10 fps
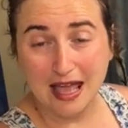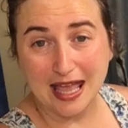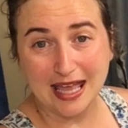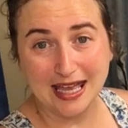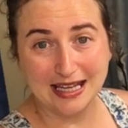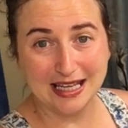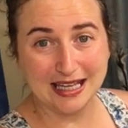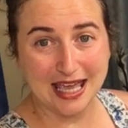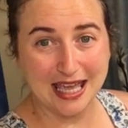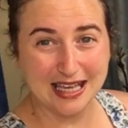and it
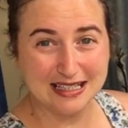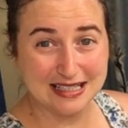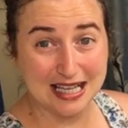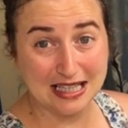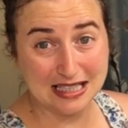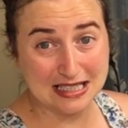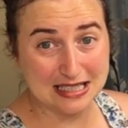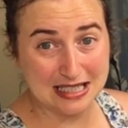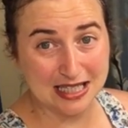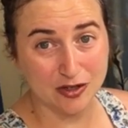can slightly
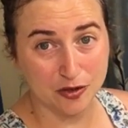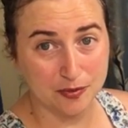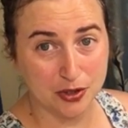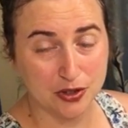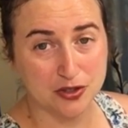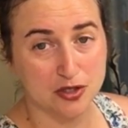sting or burn,